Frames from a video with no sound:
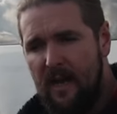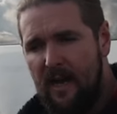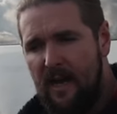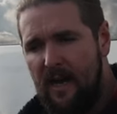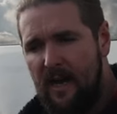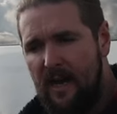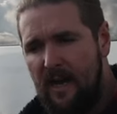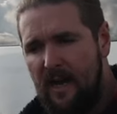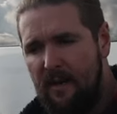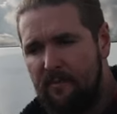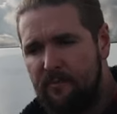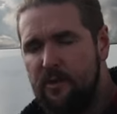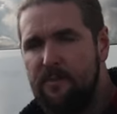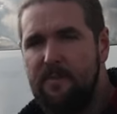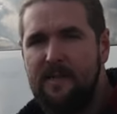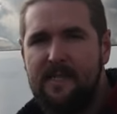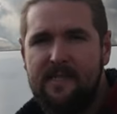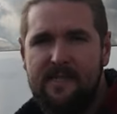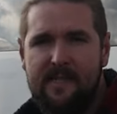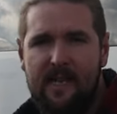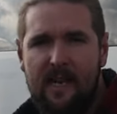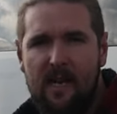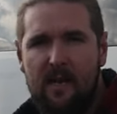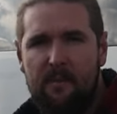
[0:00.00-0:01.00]
to be
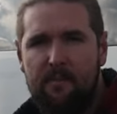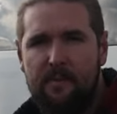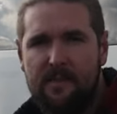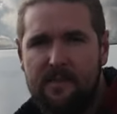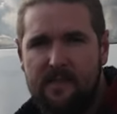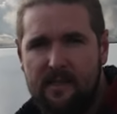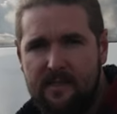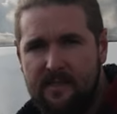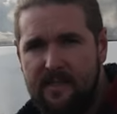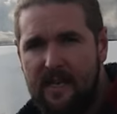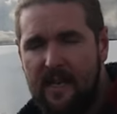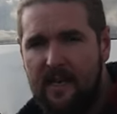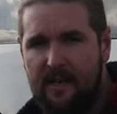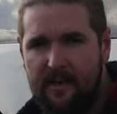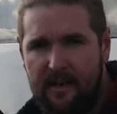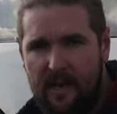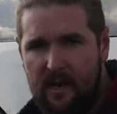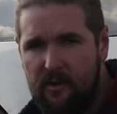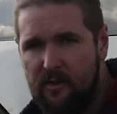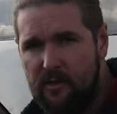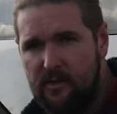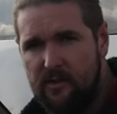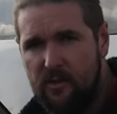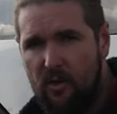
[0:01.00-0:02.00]
set up as a
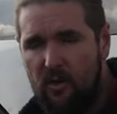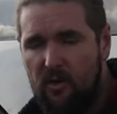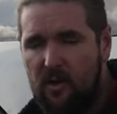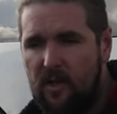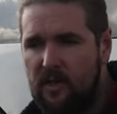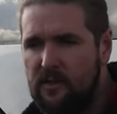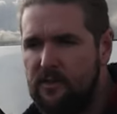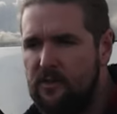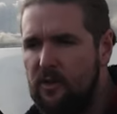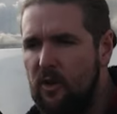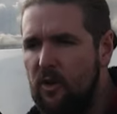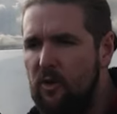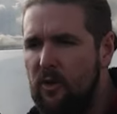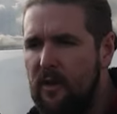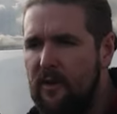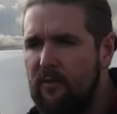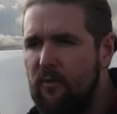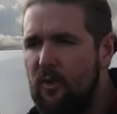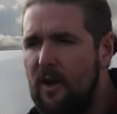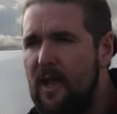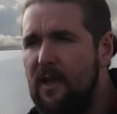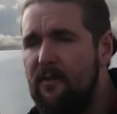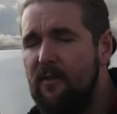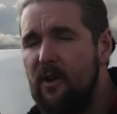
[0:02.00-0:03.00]
secondary solar. So
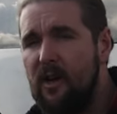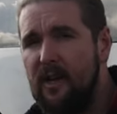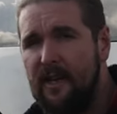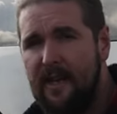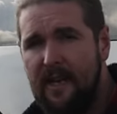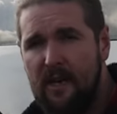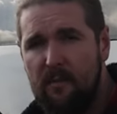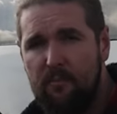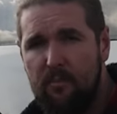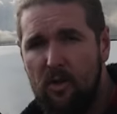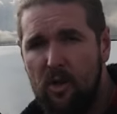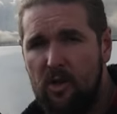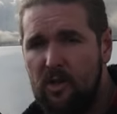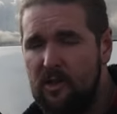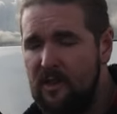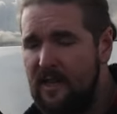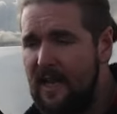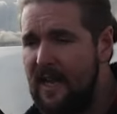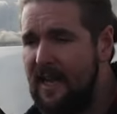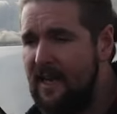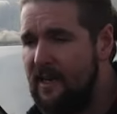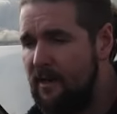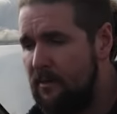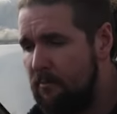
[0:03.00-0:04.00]
if we ever get a block of
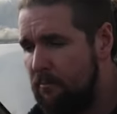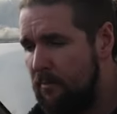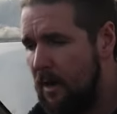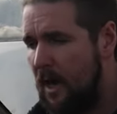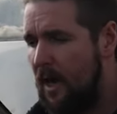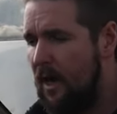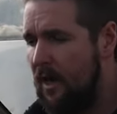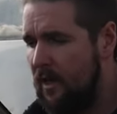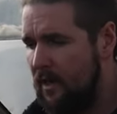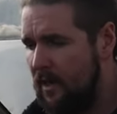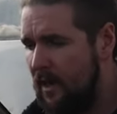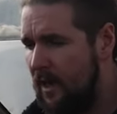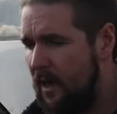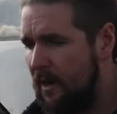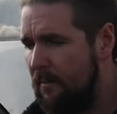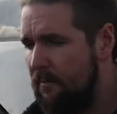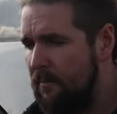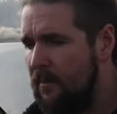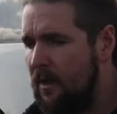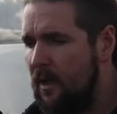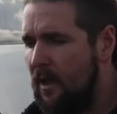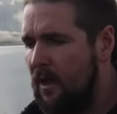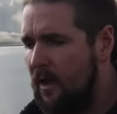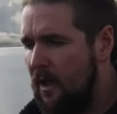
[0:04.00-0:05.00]
land and park up,
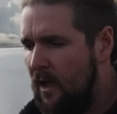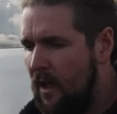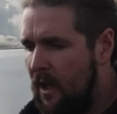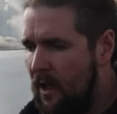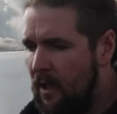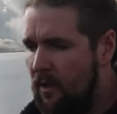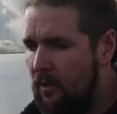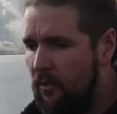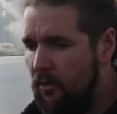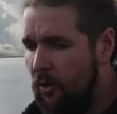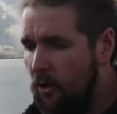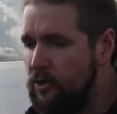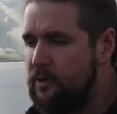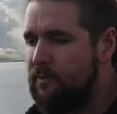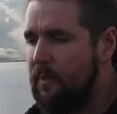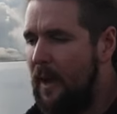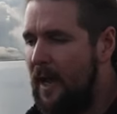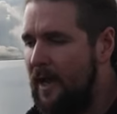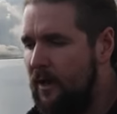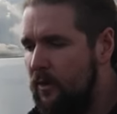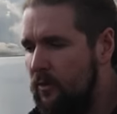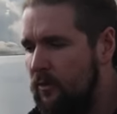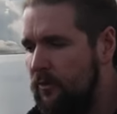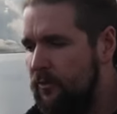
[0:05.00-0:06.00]
those
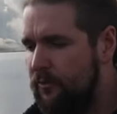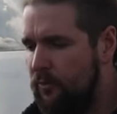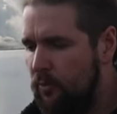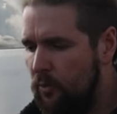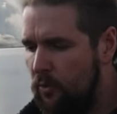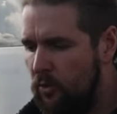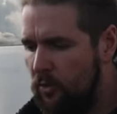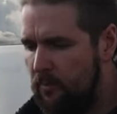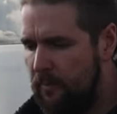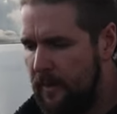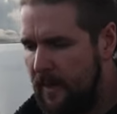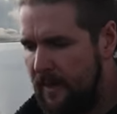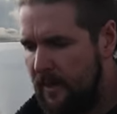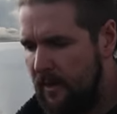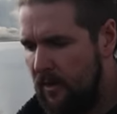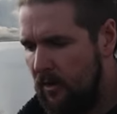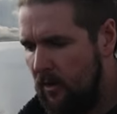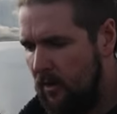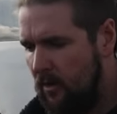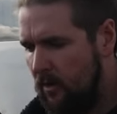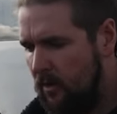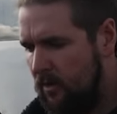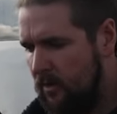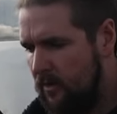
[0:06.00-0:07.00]
panels will be
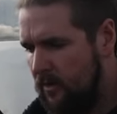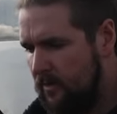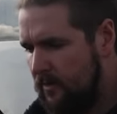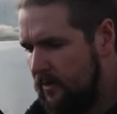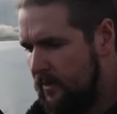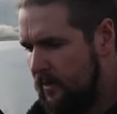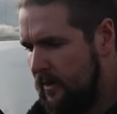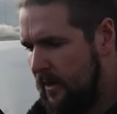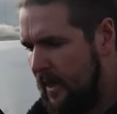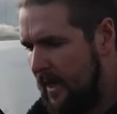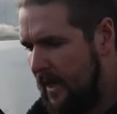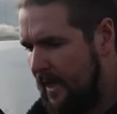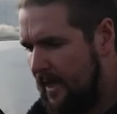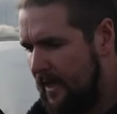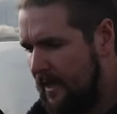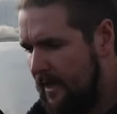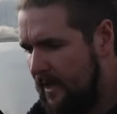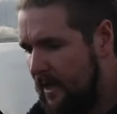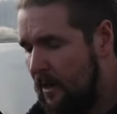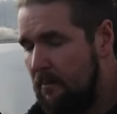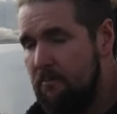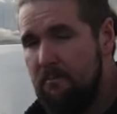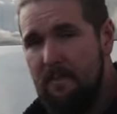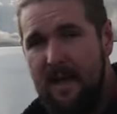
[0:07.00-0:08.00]
on
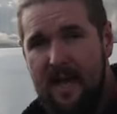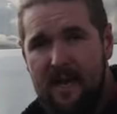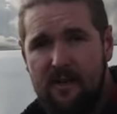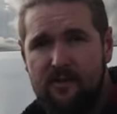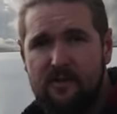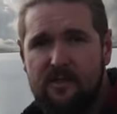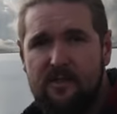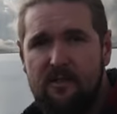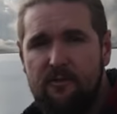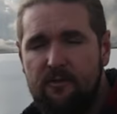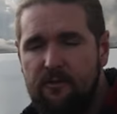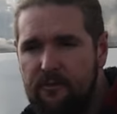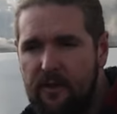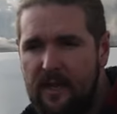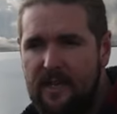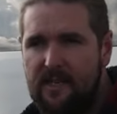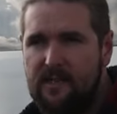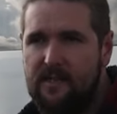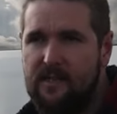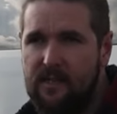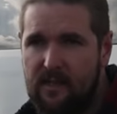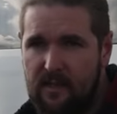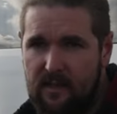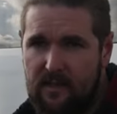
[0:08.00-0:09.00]
a mount
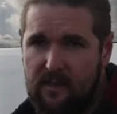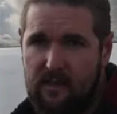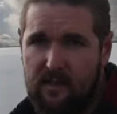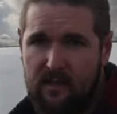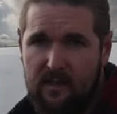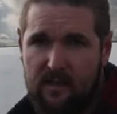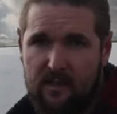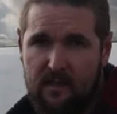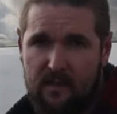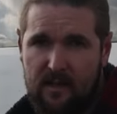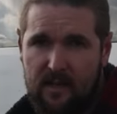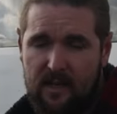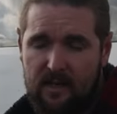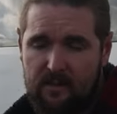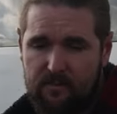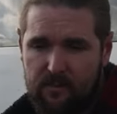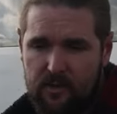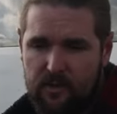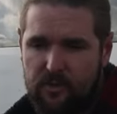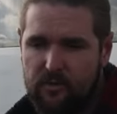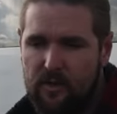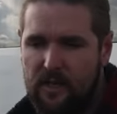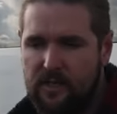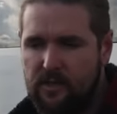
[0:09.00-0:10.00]
facing
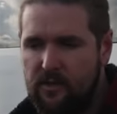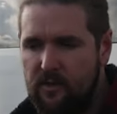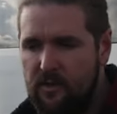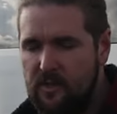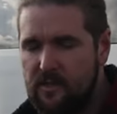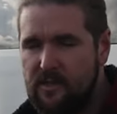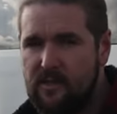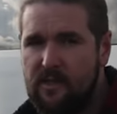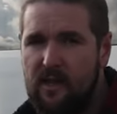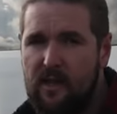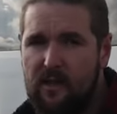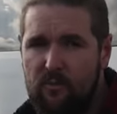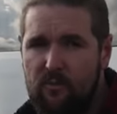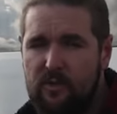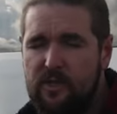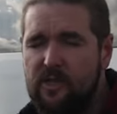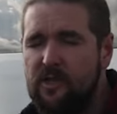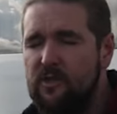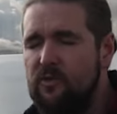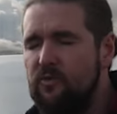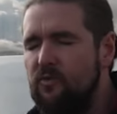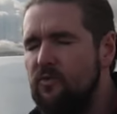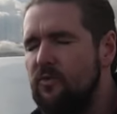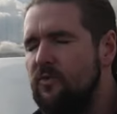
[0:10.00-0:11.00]
the direction of the sun,
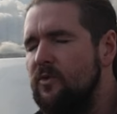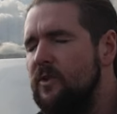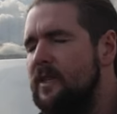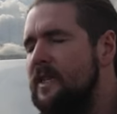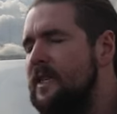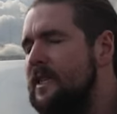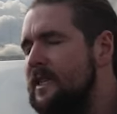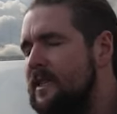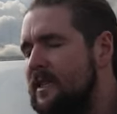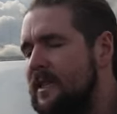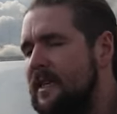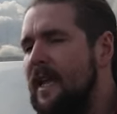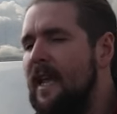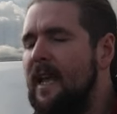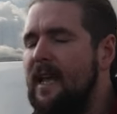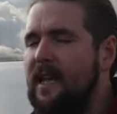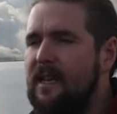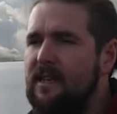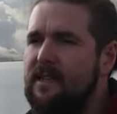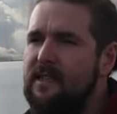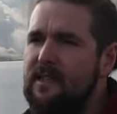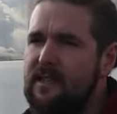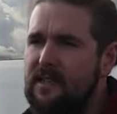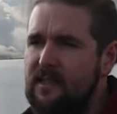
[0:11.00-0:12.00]
which is really
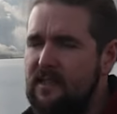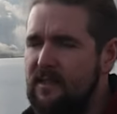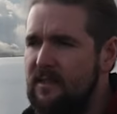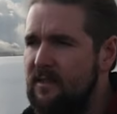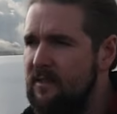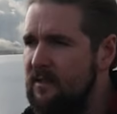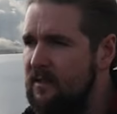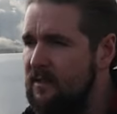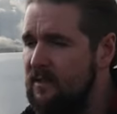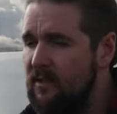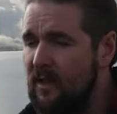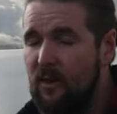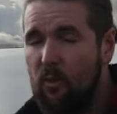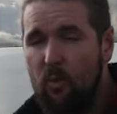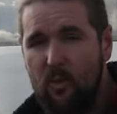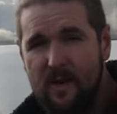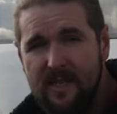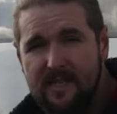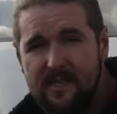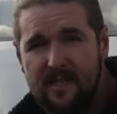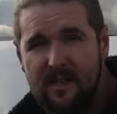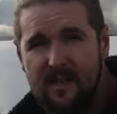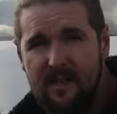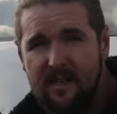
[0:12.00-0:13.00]
handy in like
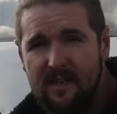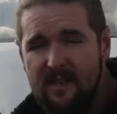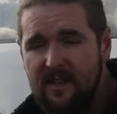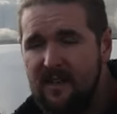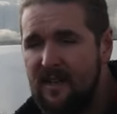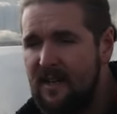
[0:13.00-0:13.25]
winter.